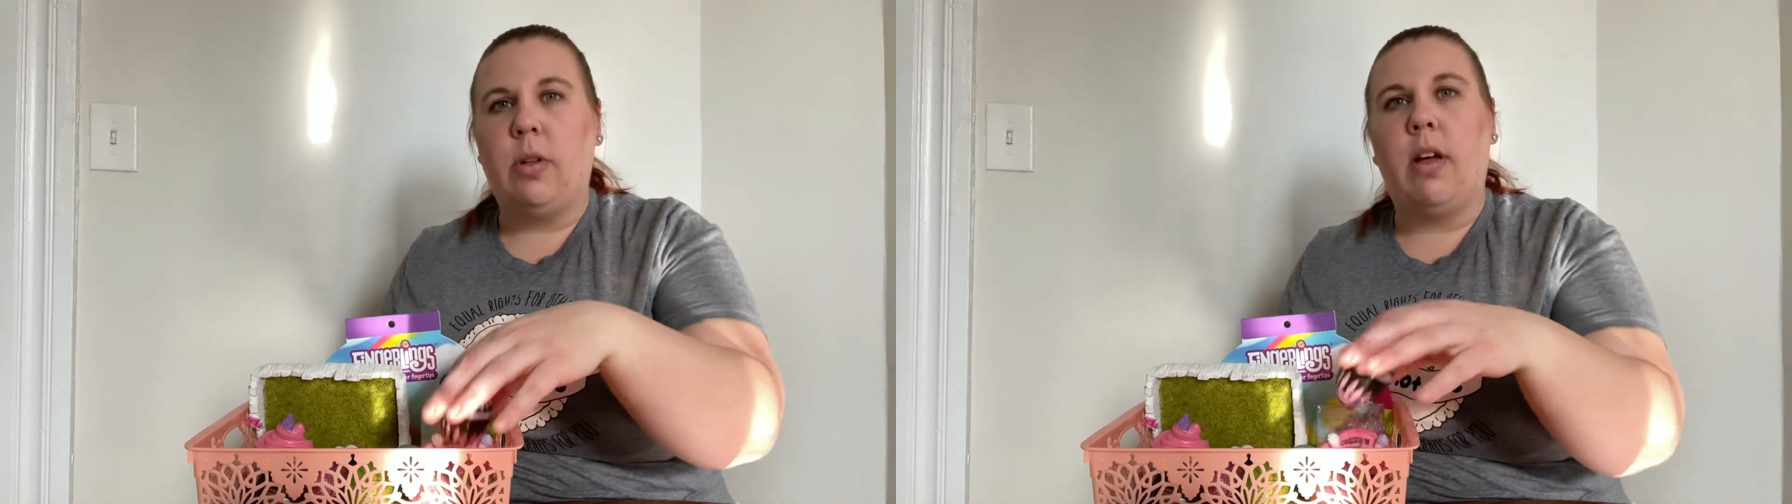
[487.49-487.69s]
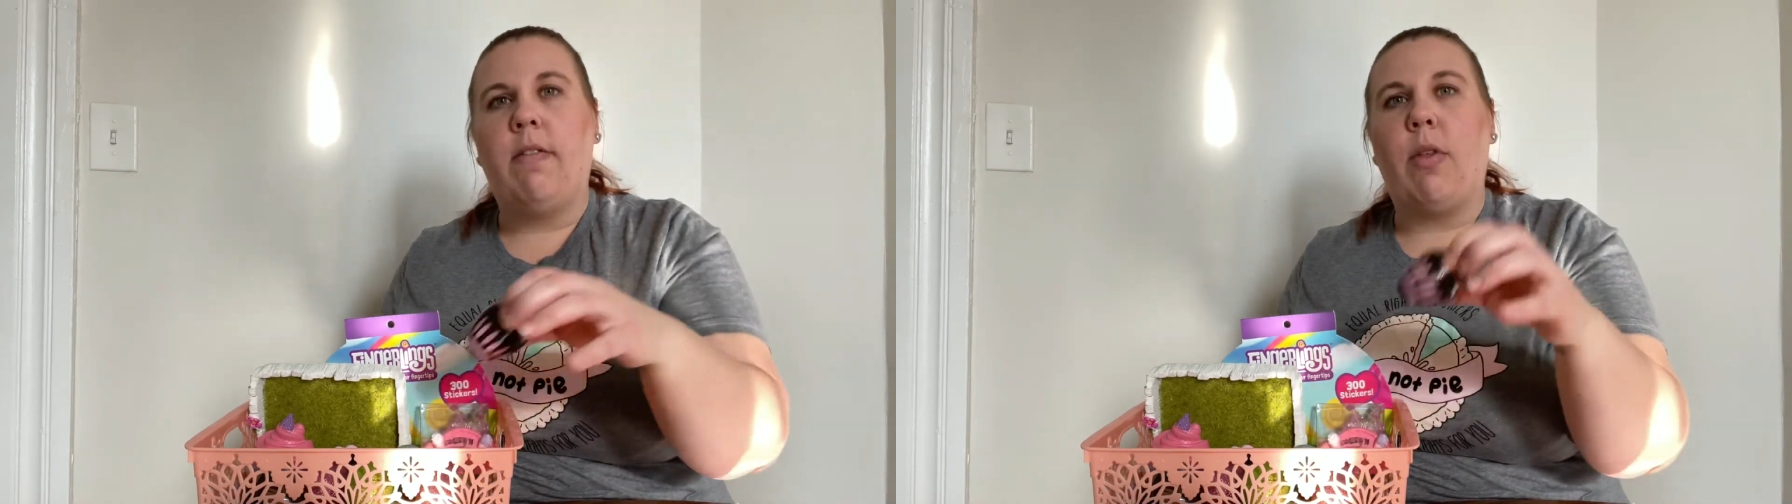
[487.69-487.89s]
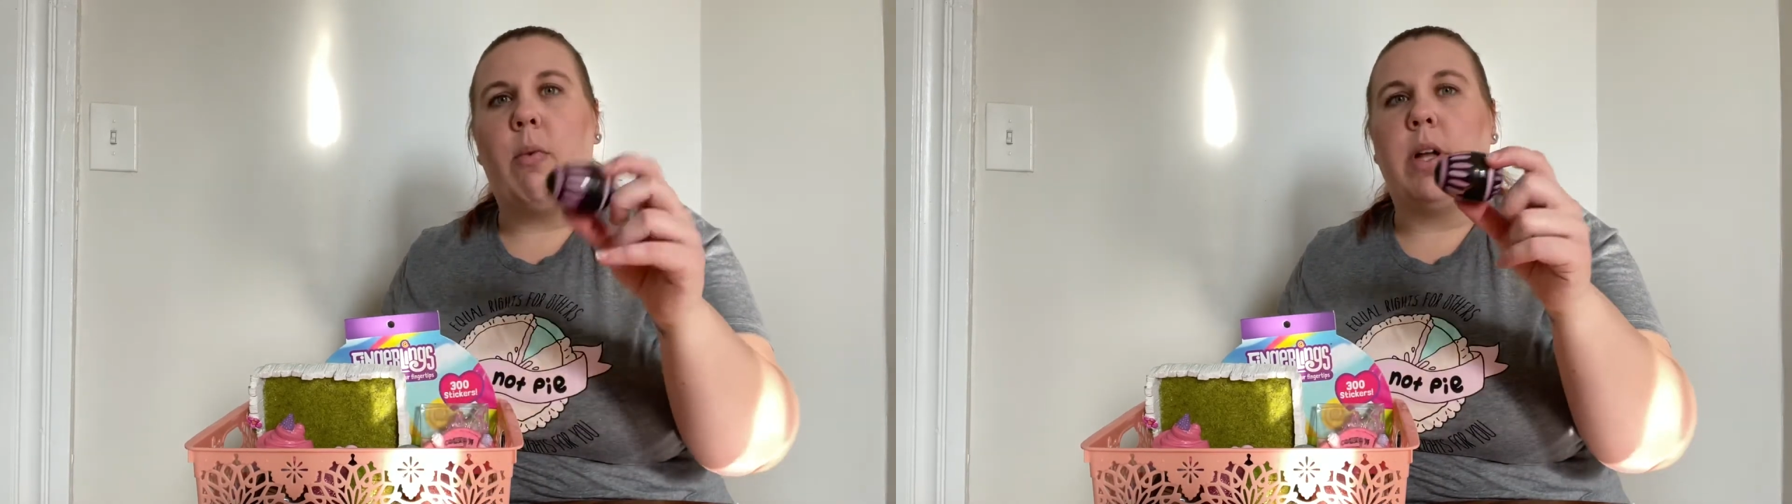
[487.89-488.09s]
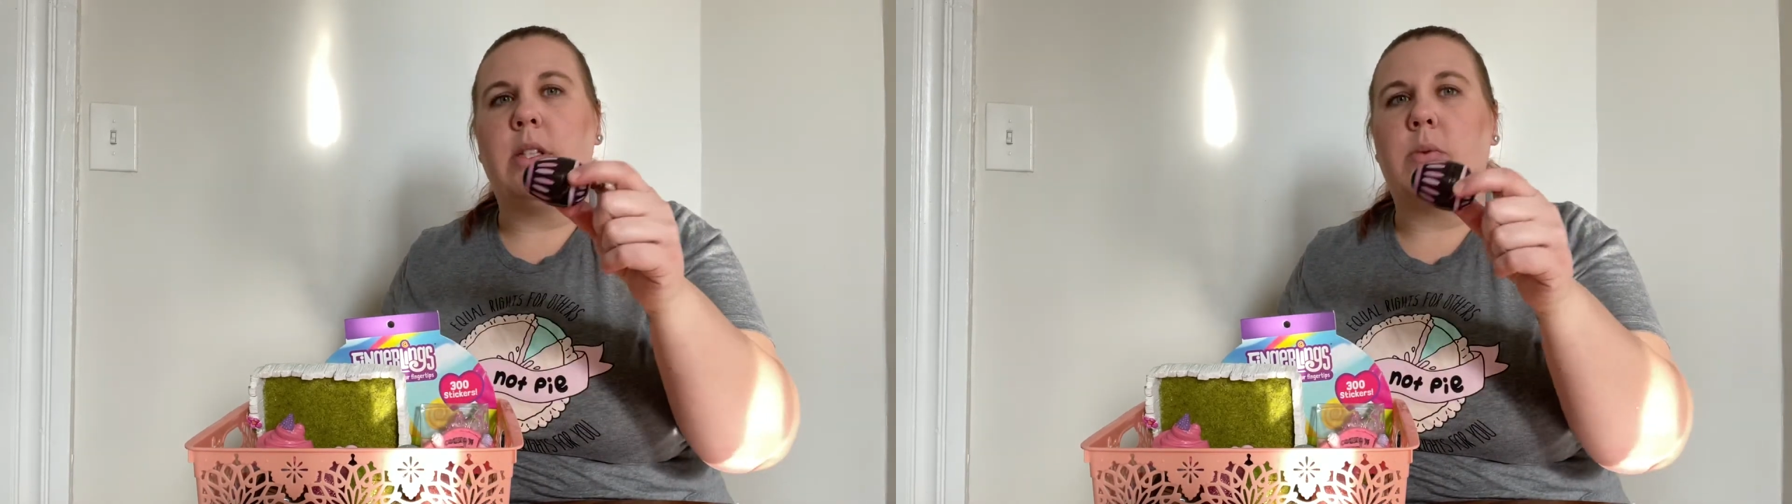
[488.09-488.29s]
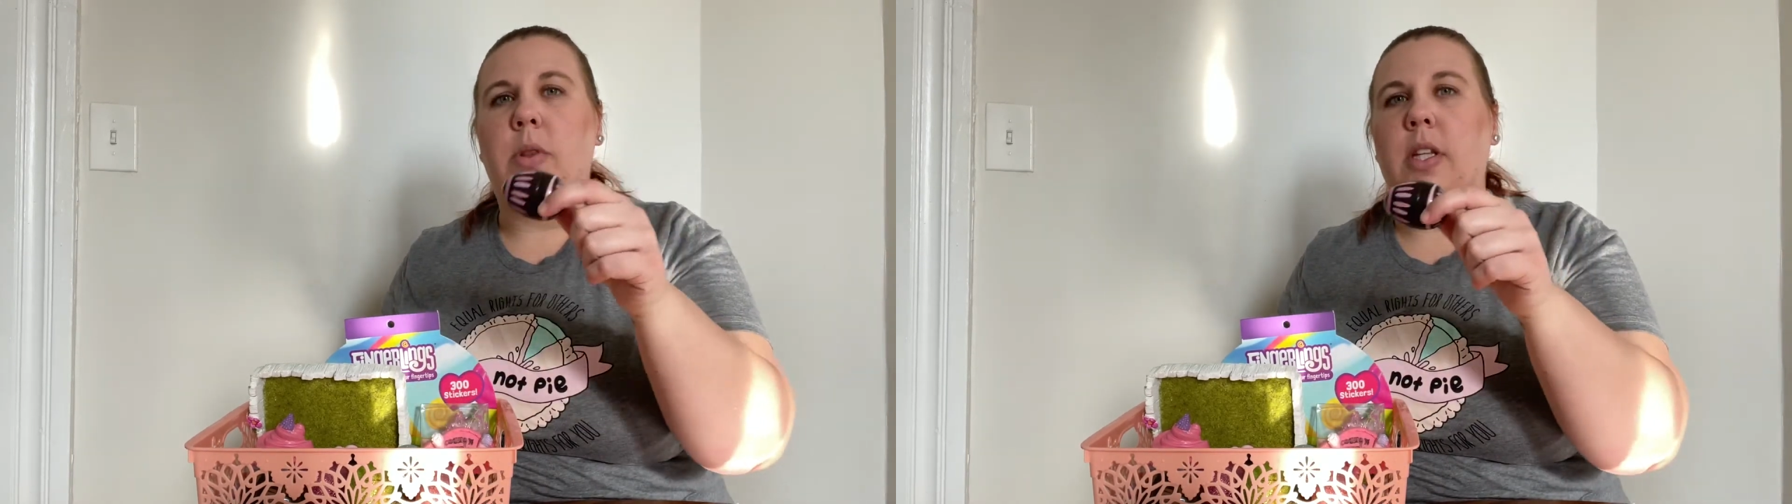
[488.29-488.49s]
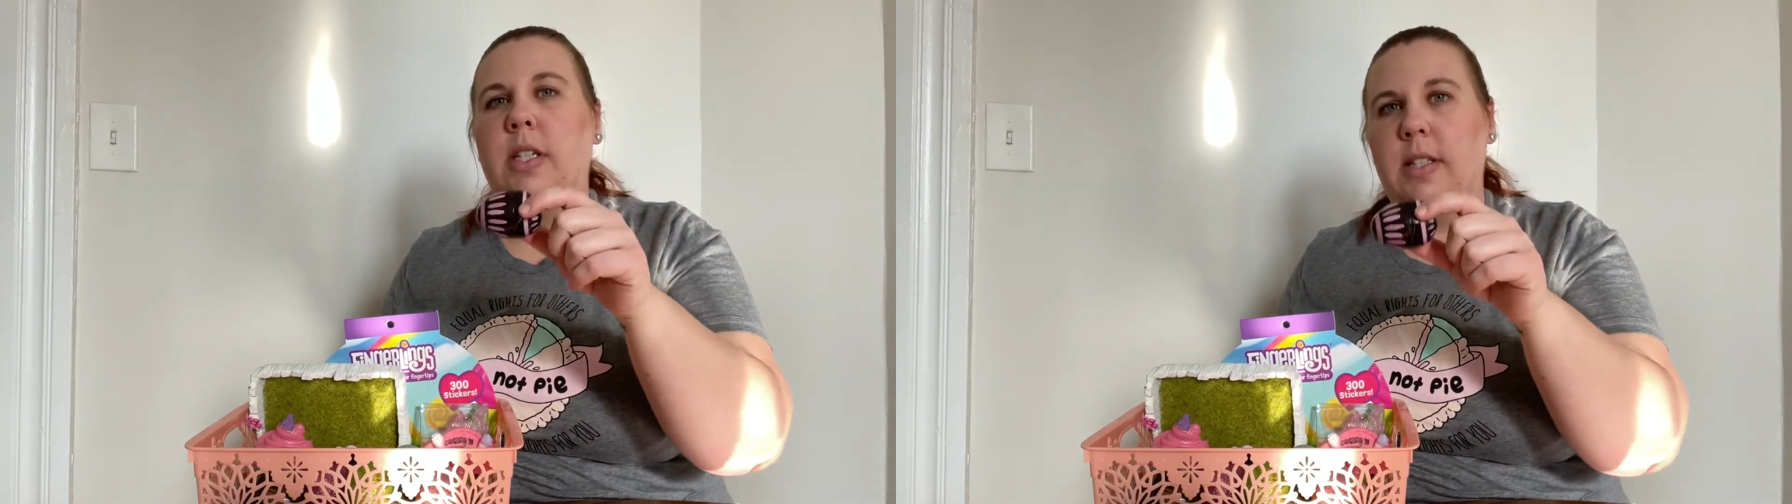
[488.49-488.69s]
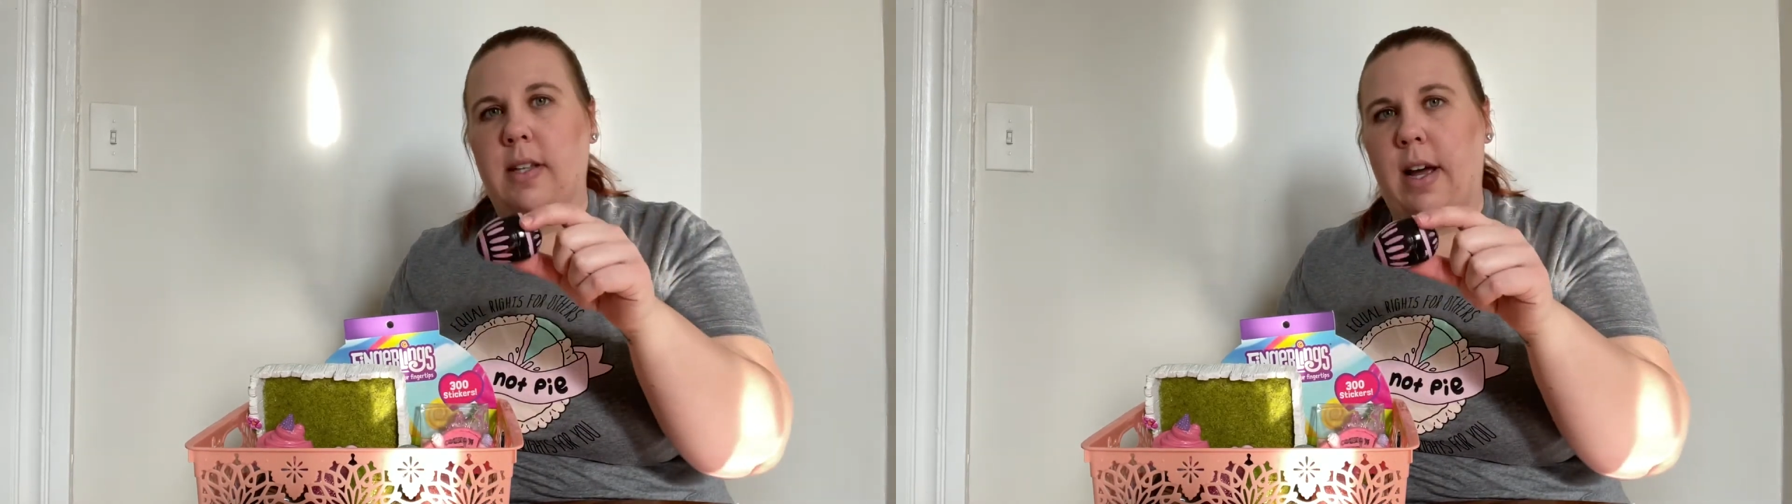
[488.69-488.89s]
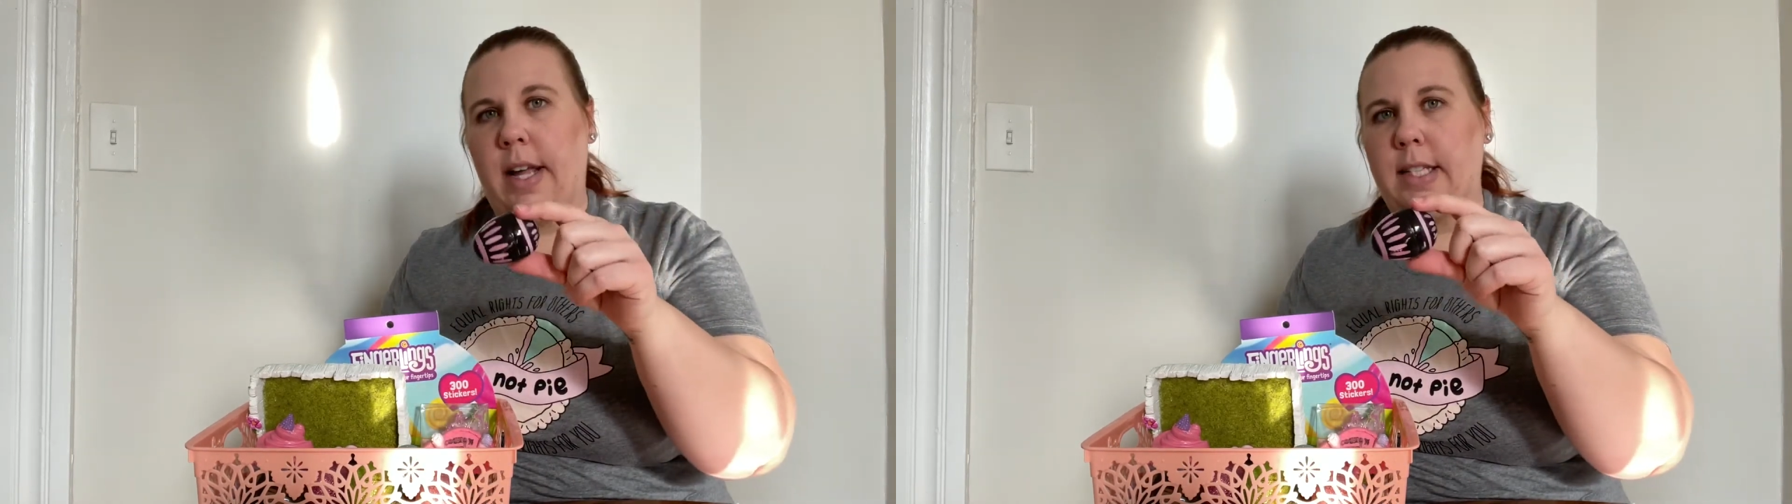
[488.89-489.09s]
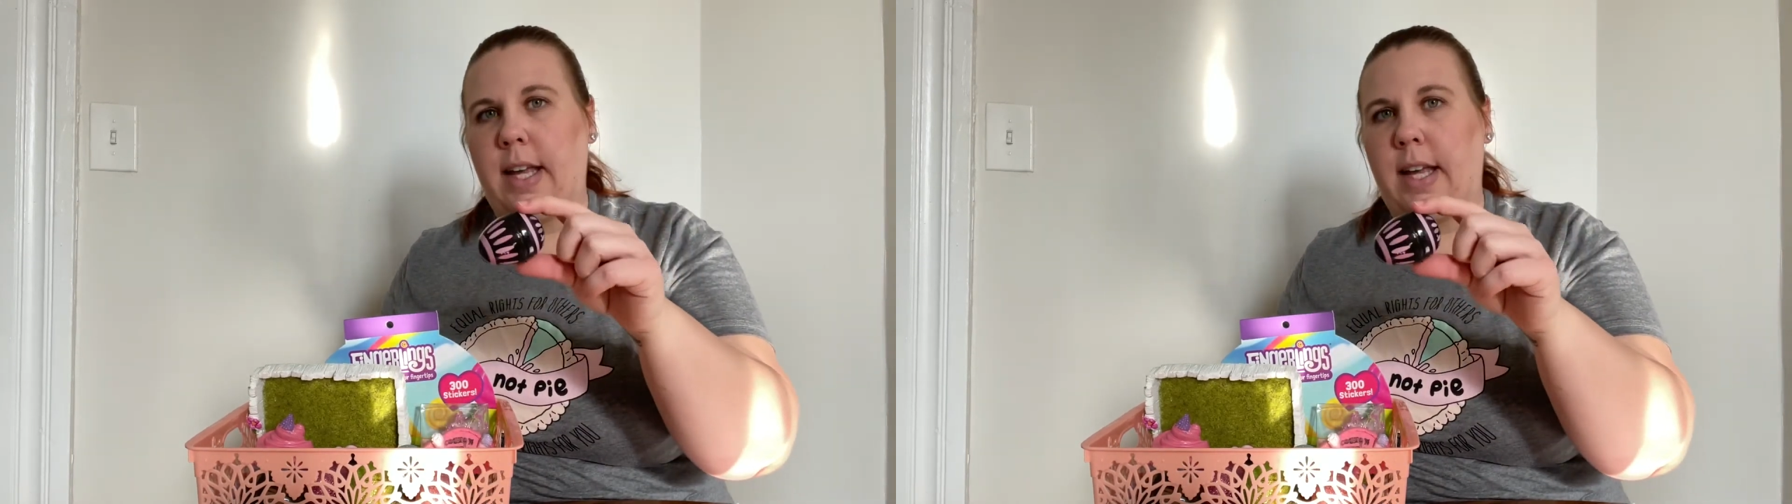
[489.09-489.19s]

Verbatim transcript: love the ones with the designs.